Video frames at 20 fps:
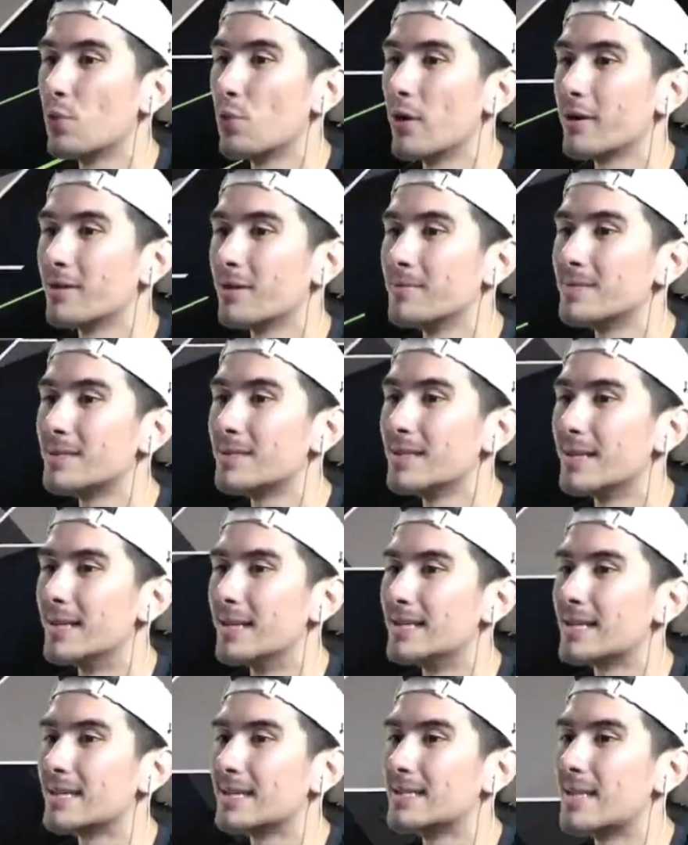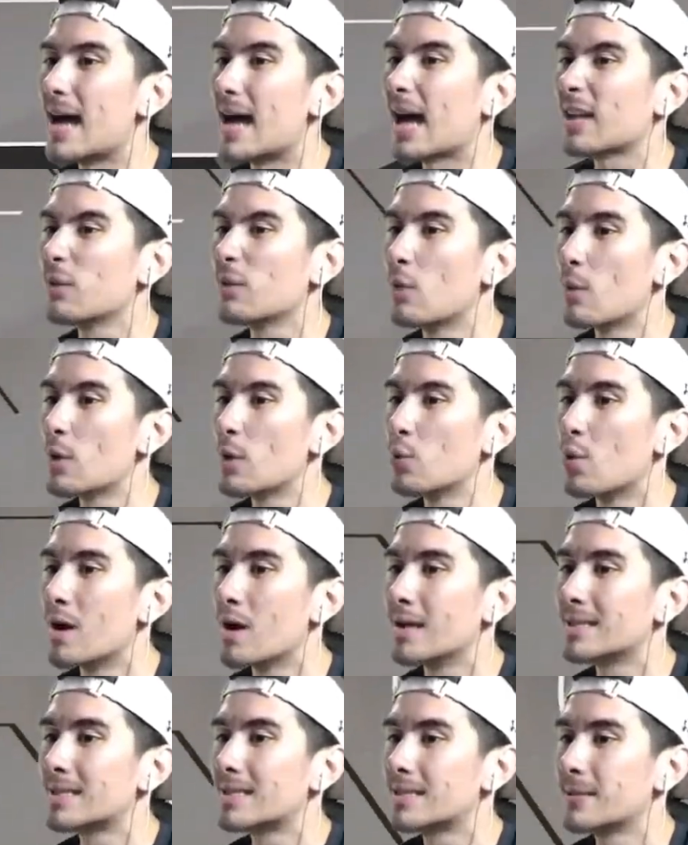Williams is exactly what we
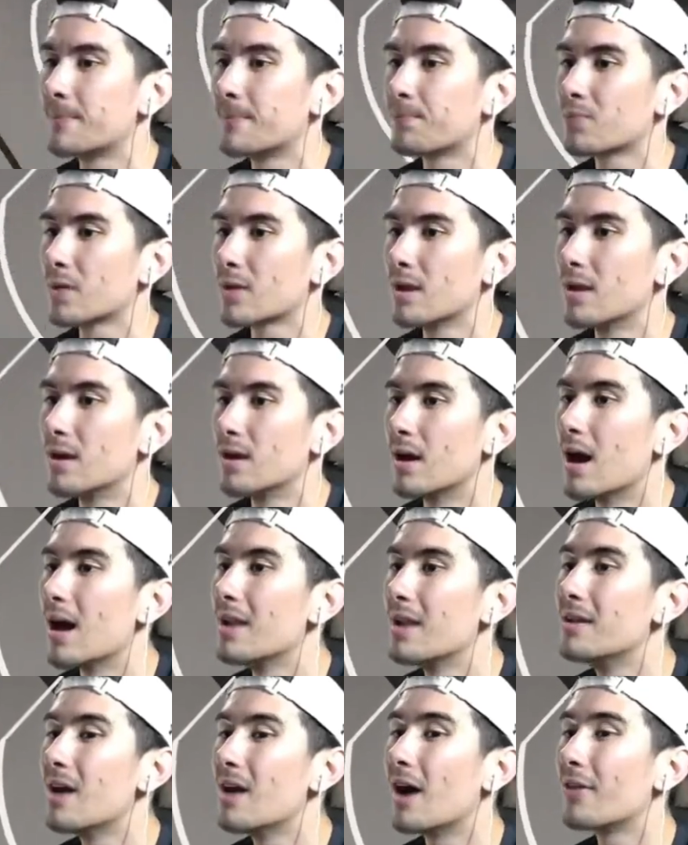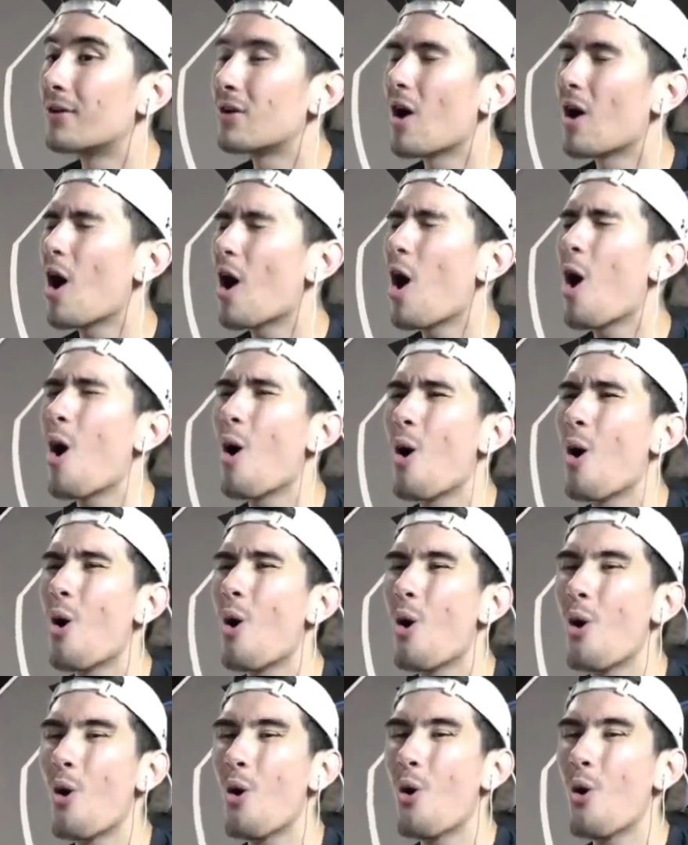want. Another,
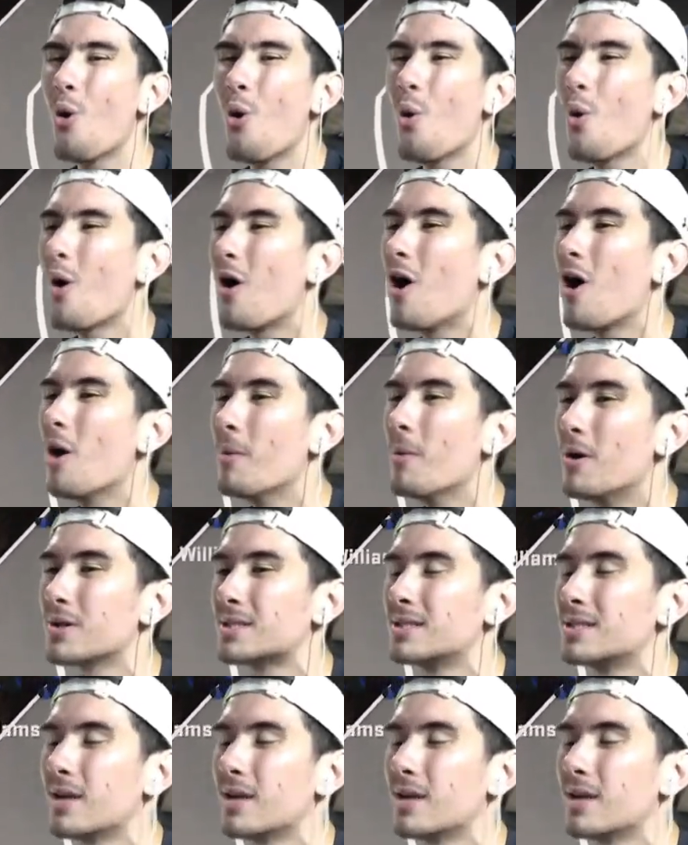oh, almost